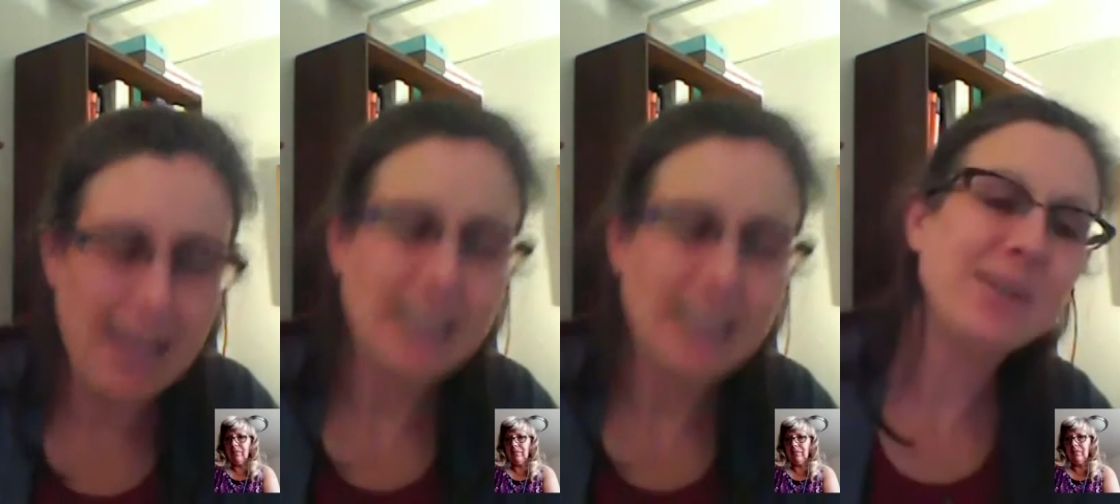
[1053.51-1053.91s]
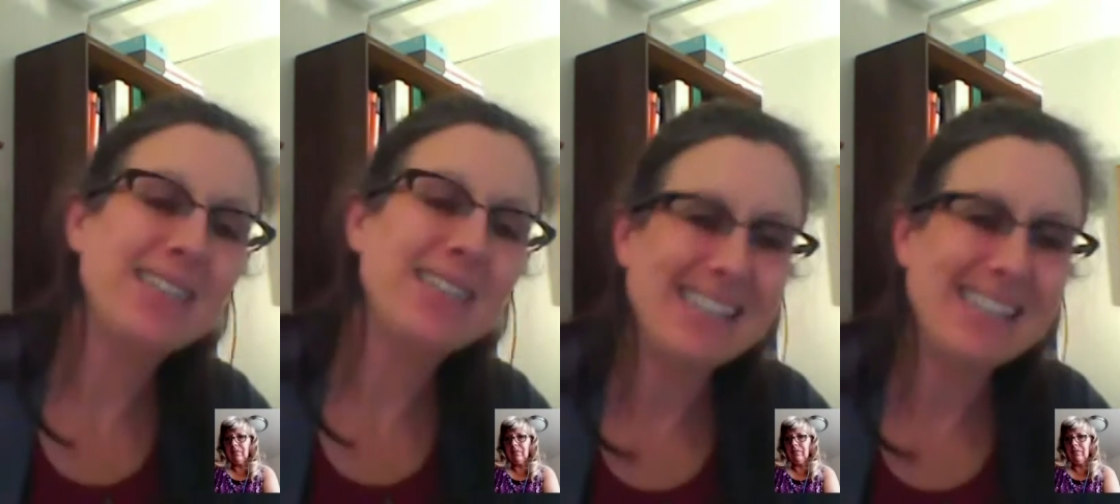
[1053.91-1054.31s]
And so it
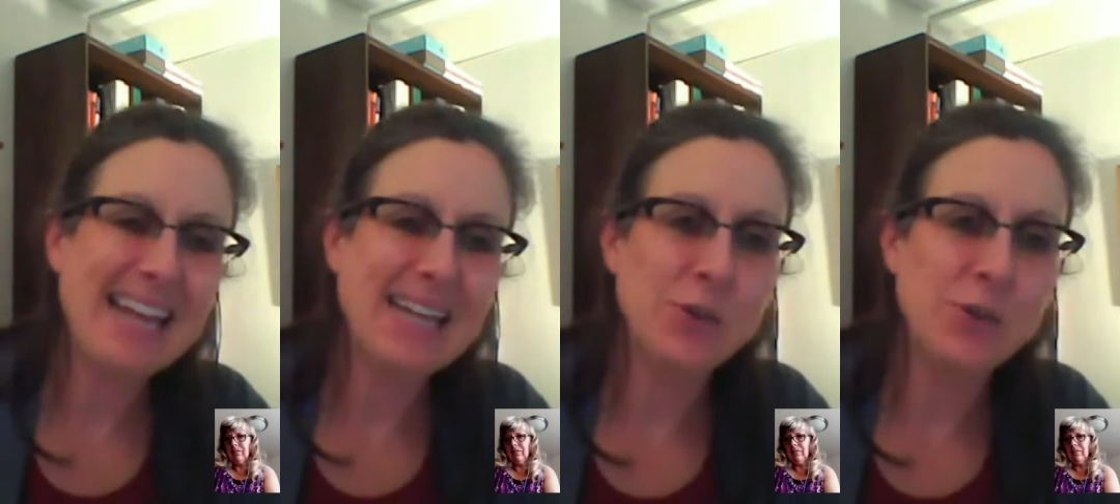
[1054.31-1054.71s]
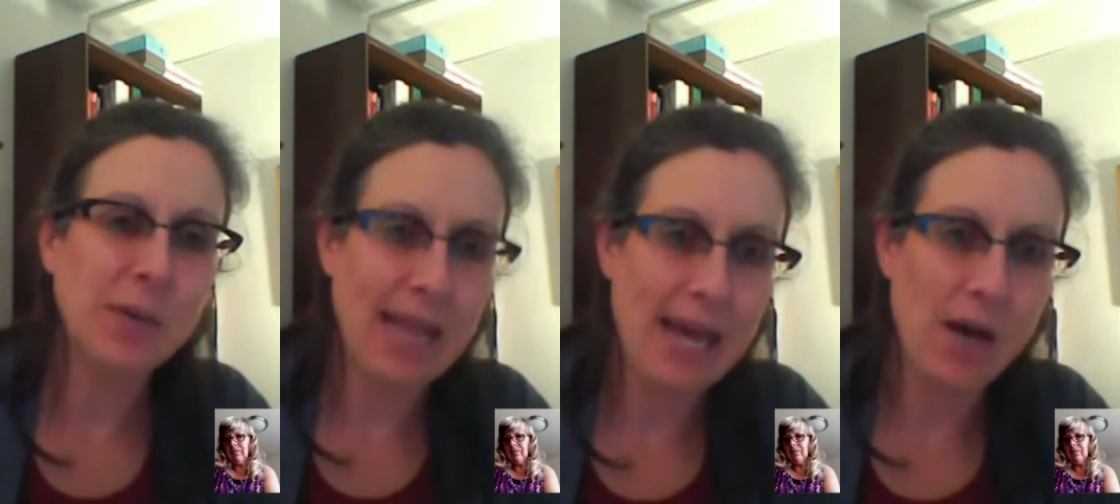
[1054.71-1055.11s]
doesn't take into
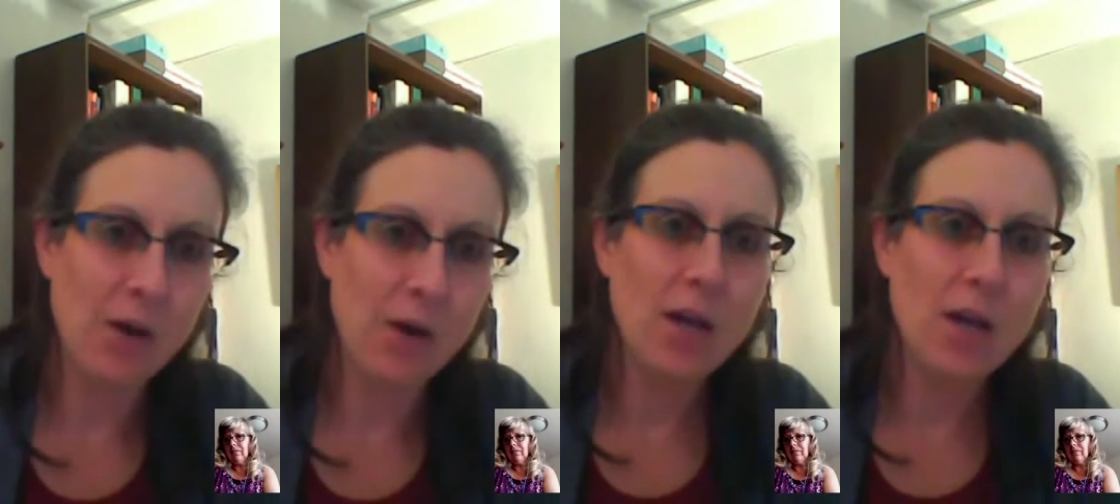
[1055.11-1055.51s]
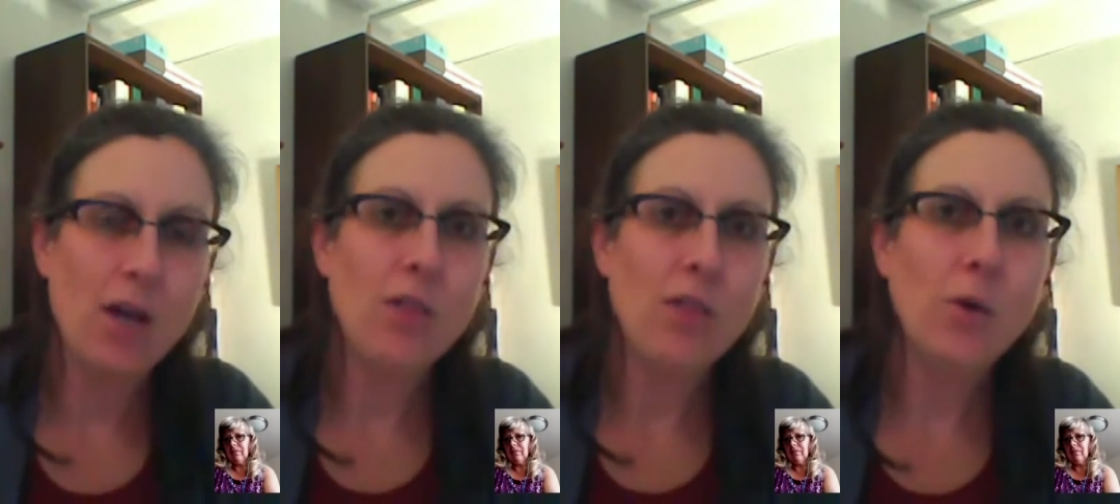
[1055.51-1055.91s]
account
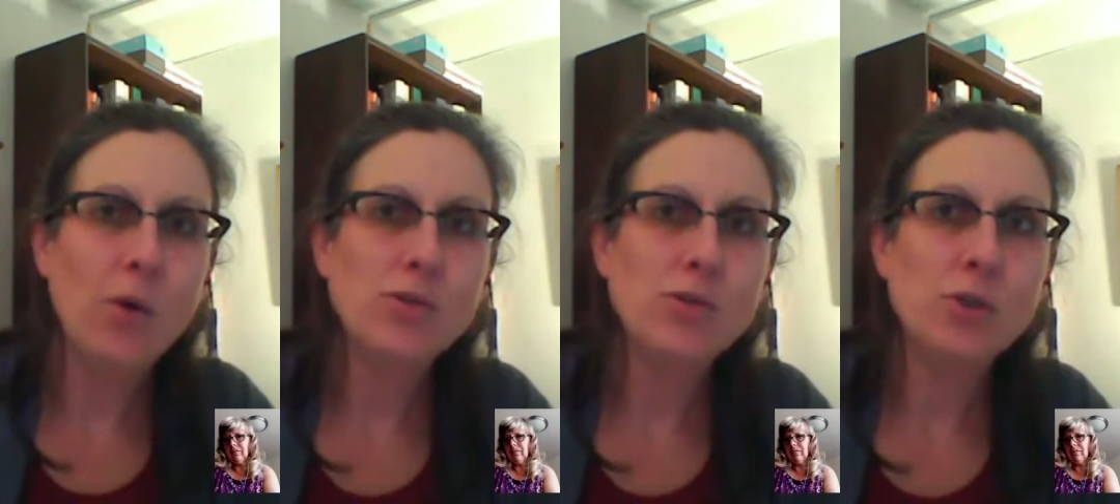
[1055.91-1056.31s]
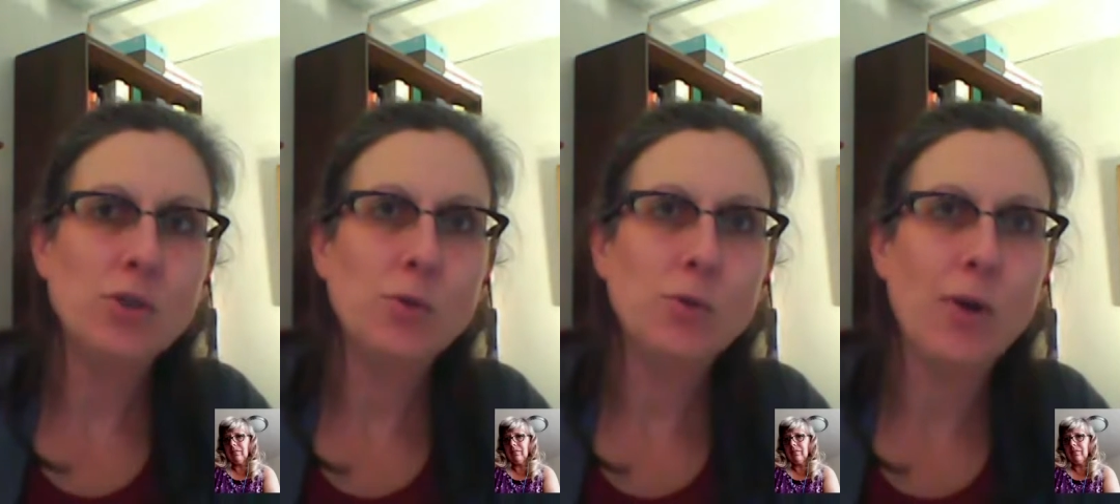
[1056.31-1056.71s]
those
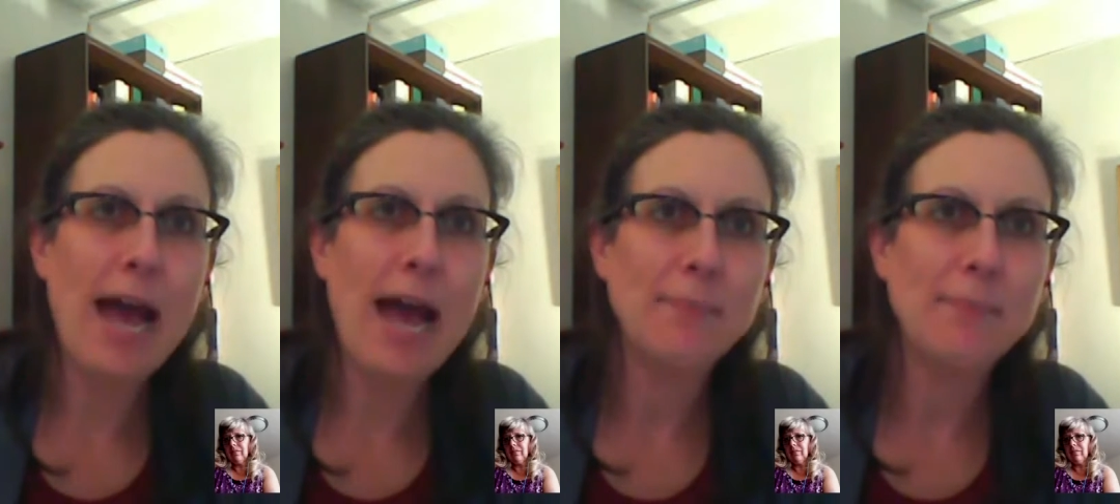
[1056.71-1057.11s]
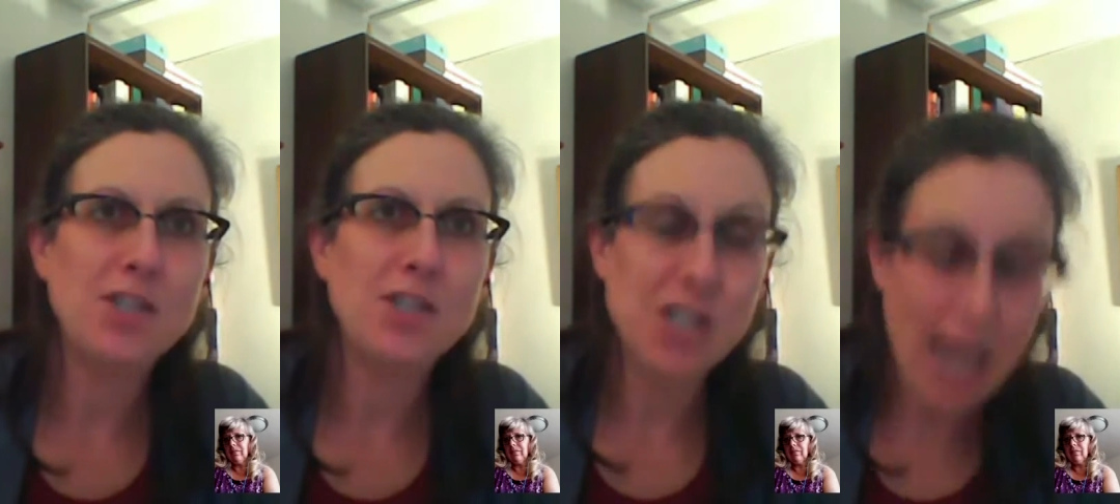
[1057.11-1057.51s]
who perhaps
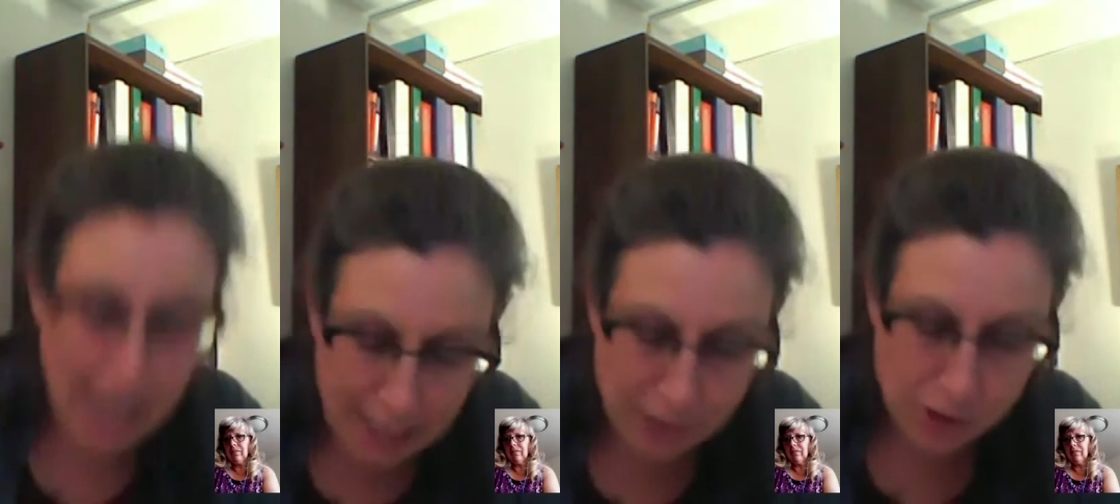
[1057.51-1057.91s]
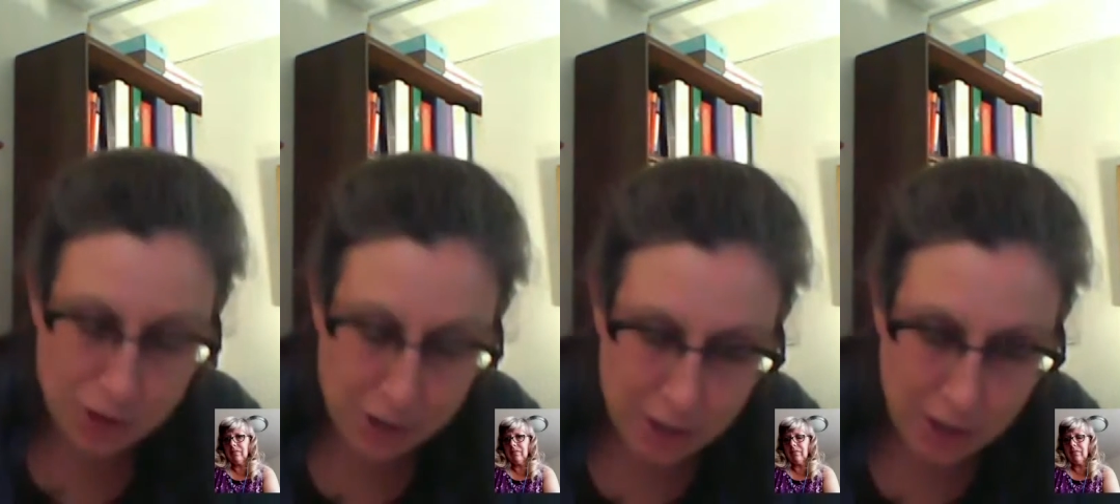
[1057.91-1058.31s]

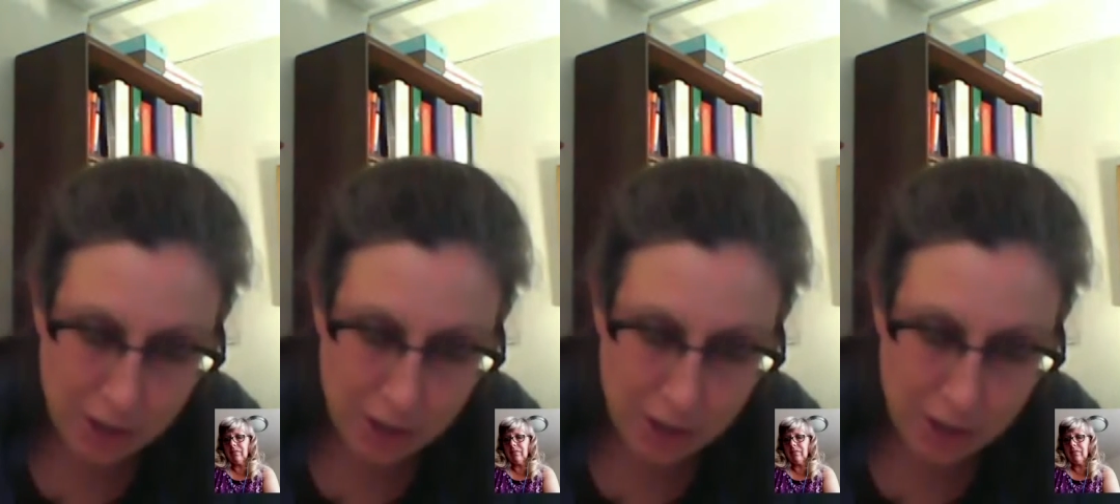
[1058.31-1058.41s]
changed,